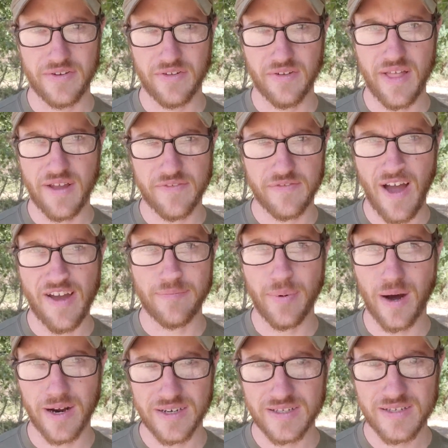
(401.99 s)
They're like
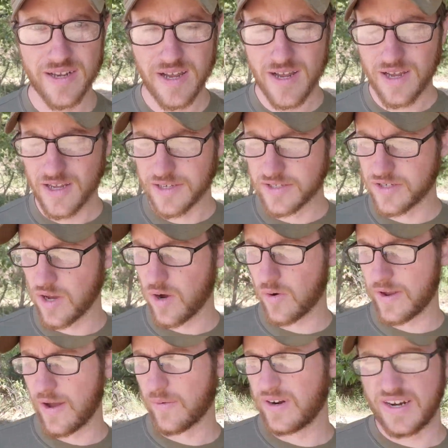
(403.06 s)
$5. So
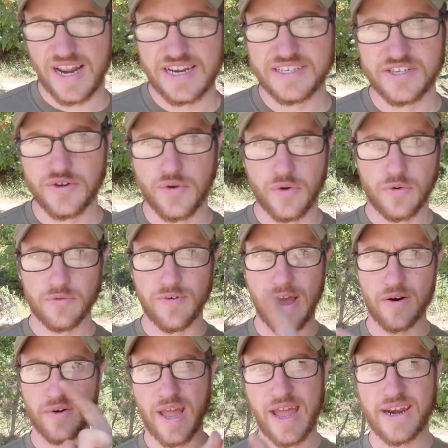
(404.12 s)
get one in ACU,
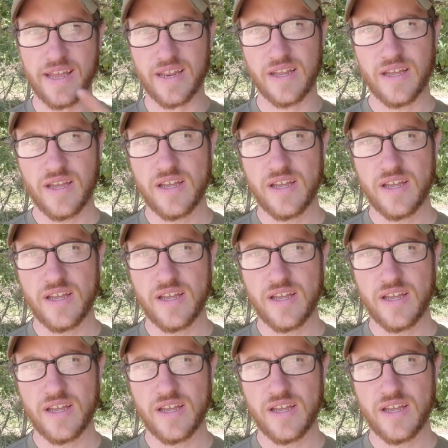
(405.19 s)
rattle can it,